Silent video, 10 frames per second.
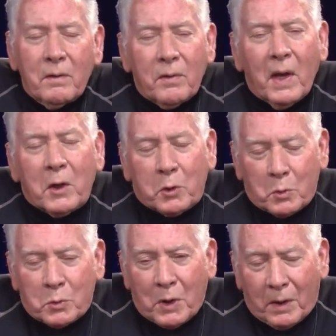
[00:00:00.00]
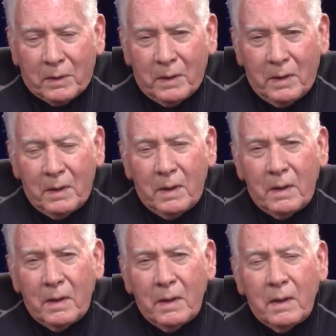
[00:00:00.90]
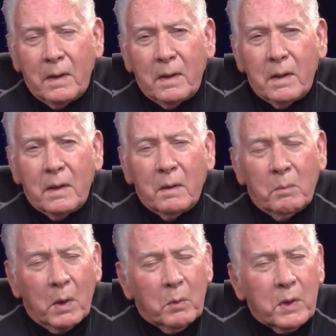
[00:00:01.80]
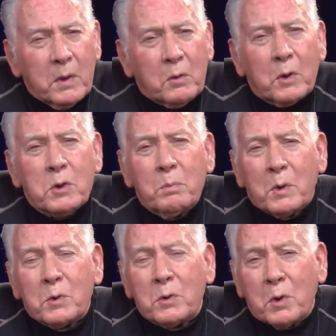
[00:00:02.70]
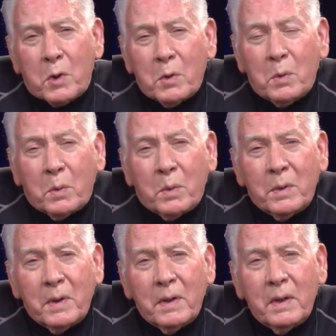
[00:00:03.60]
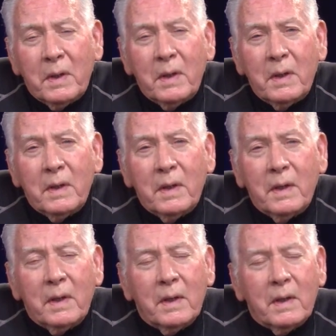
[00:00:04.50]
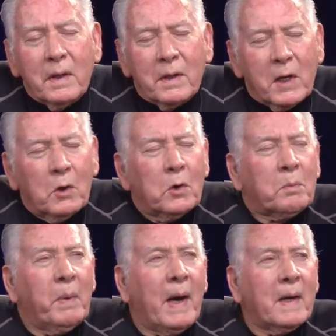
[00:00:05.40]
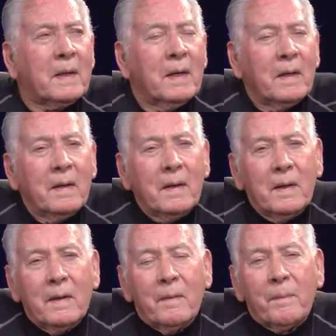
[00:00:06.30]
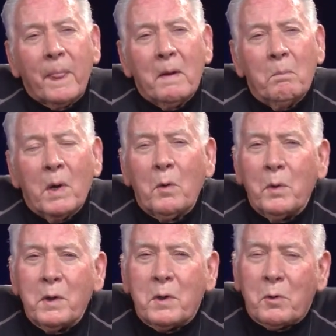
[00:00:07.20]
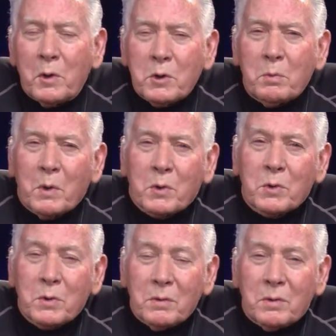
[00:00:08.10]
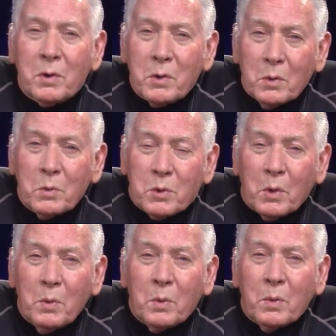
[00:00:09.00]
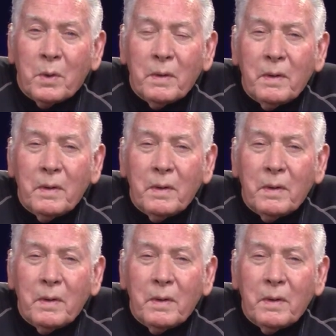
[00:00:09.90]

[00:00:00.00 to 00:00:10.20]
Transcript: Thank you, son. Merry Christmas to you. And he looked back. Merry Christmas to you, too.